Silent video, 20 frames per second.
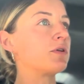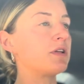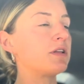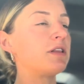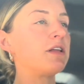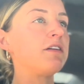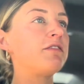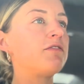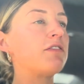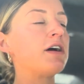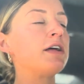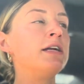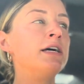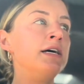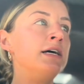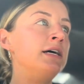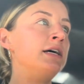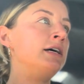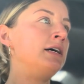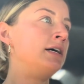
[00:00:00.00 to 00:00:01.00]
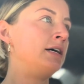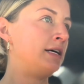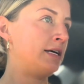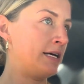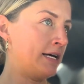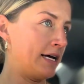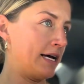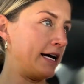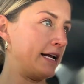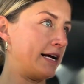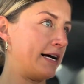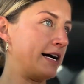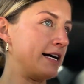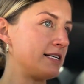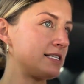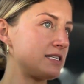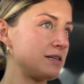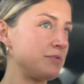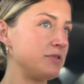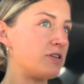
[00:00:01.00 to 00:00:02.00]
that they've read. And I
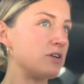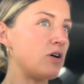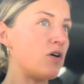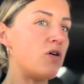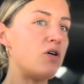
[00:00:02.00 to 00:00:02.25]
asked him, he's like, oh,